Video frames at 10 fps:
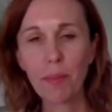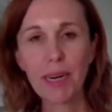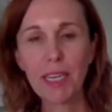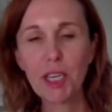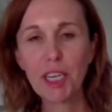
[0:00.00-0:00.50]

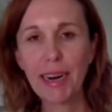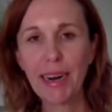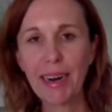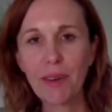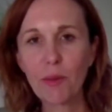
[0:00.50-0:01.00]
please
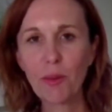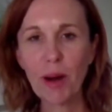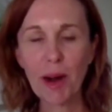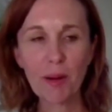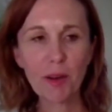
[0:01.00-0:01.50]
share
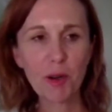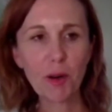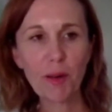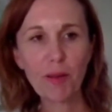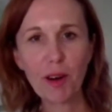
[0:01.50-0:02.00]
to
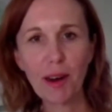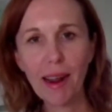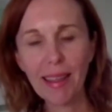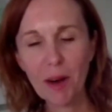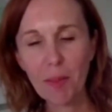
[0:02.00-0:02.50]
whoever you
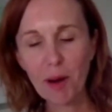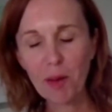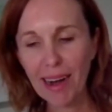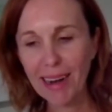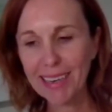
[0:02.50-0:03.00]
like. That'd be
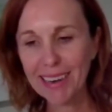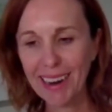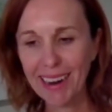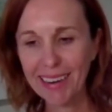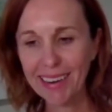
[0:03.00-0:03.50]
great.
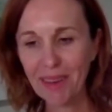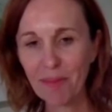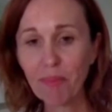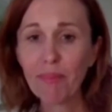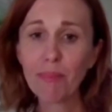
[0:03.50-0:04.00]

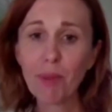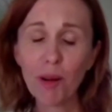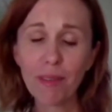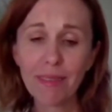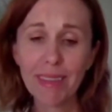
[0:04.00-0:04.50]
And
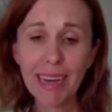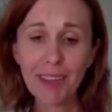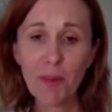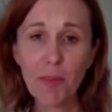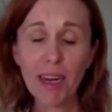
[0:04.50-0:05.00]
Mon, thanks
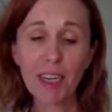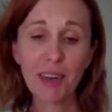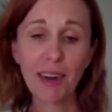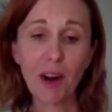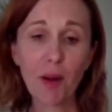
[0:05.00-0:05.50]
so much.
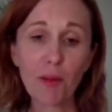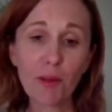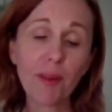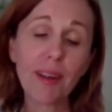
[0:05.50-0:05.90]
And I will.